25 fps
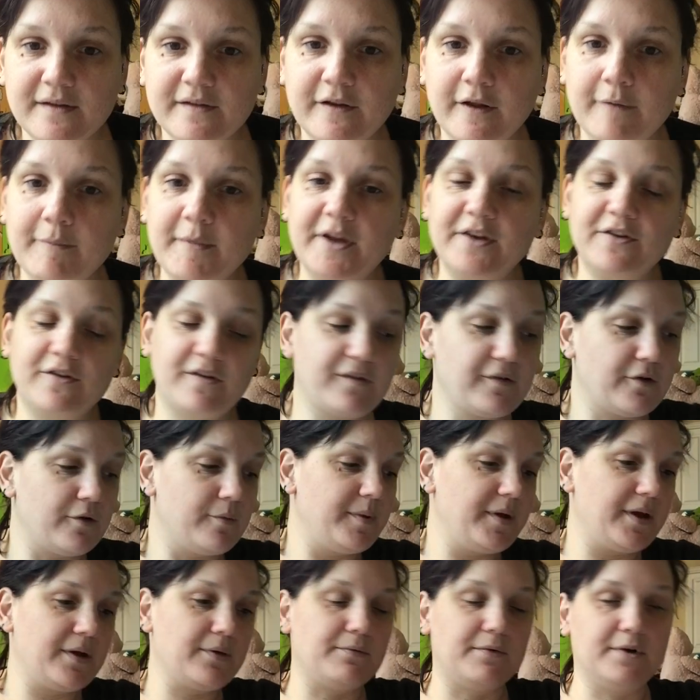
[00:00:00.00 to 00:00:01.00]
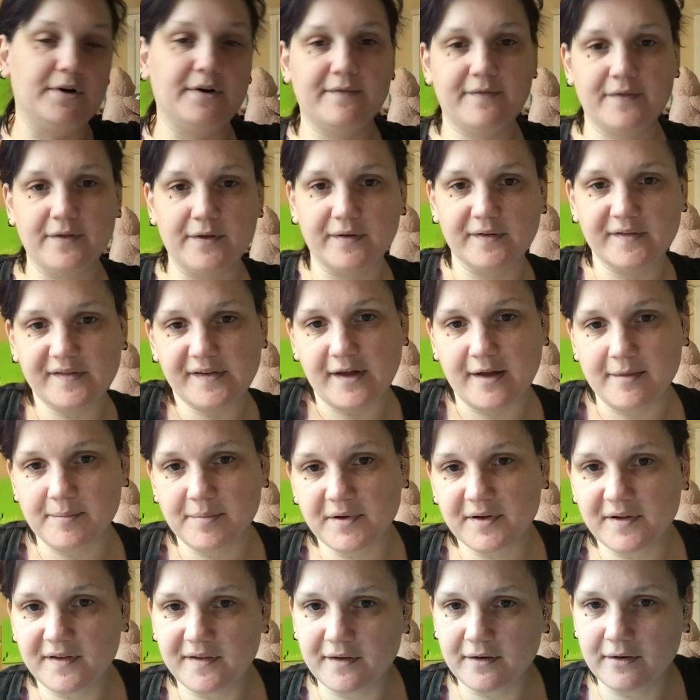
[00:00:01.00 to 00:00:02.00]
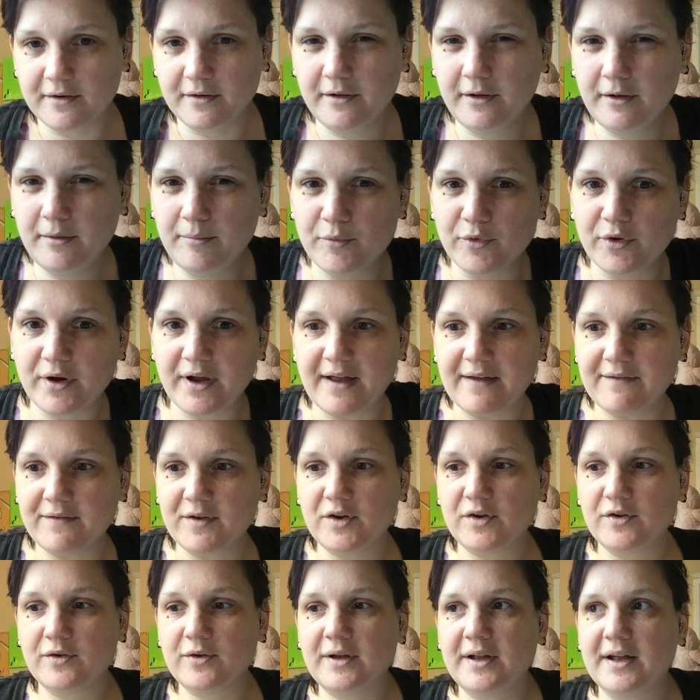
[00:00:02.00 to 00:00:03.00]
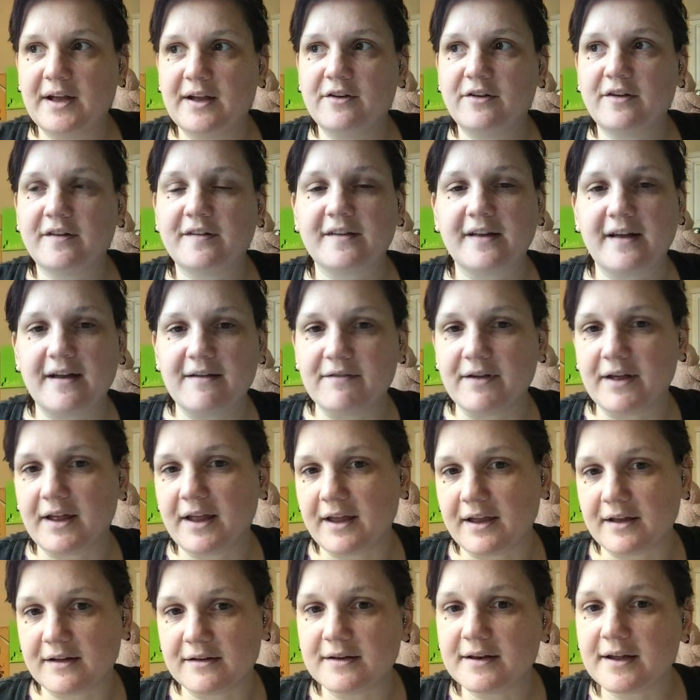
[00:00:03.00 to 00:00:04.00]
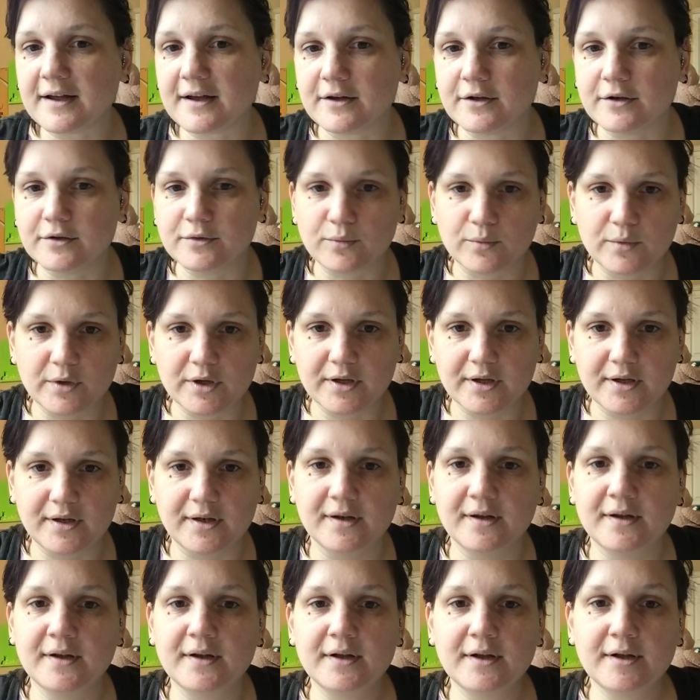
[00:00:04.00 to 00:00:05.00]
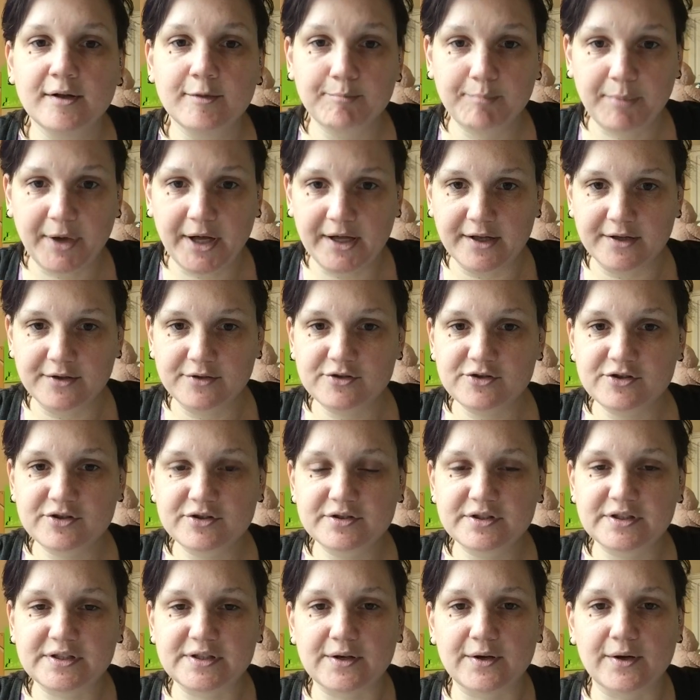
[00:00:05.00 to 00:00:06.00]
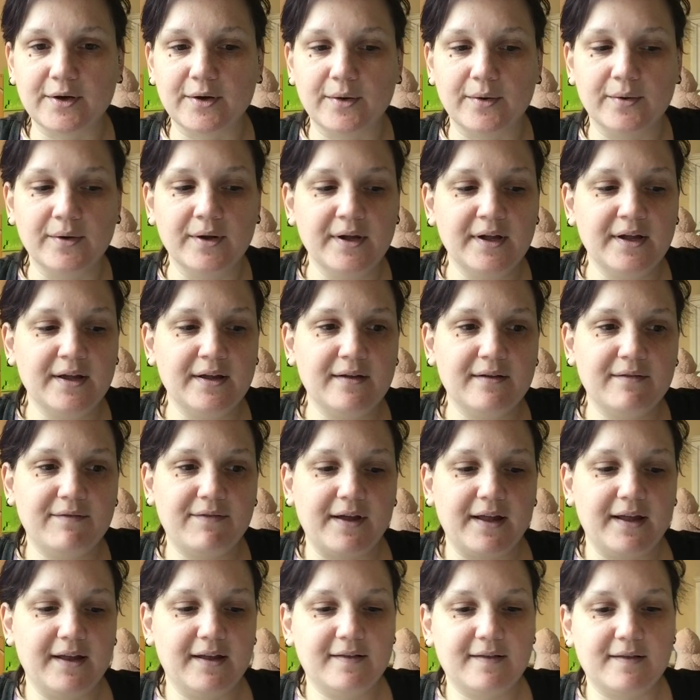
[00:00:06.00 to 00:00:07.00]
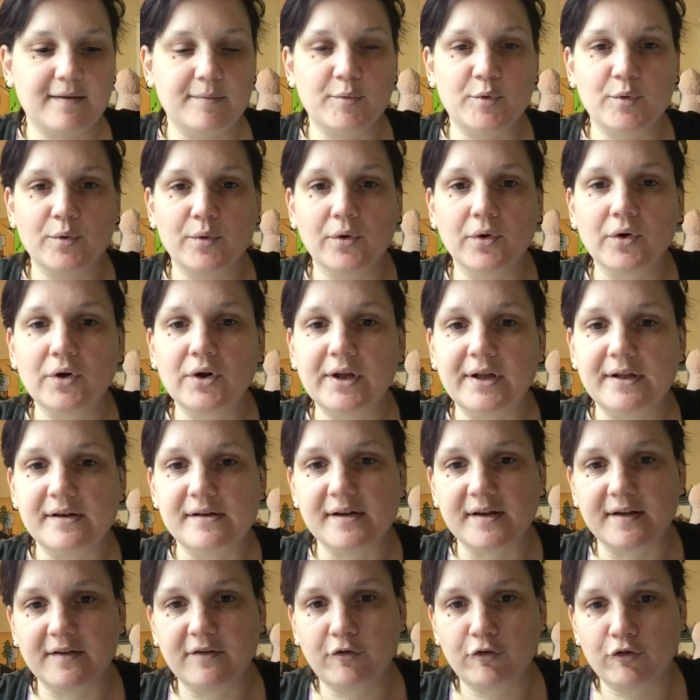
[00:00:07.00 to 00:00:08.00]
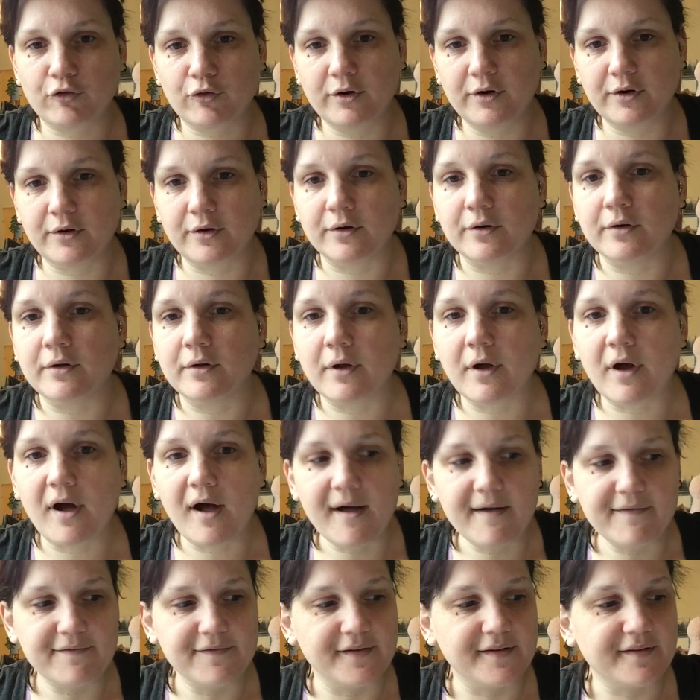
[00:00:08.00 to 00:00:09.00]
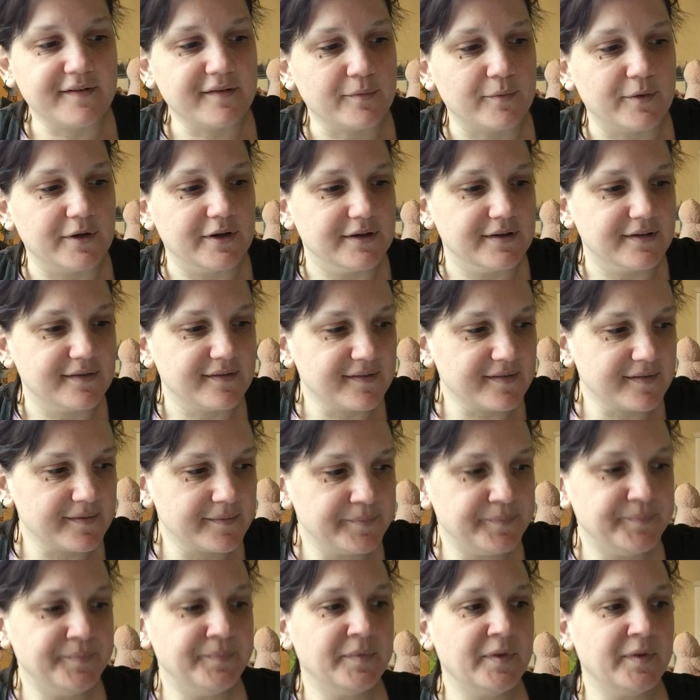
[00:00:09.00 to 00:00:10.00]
So I might just go pick one of those up, because they're a little more heavy duty. I just have a handheld 1 punch. So if I get the more industrial office ones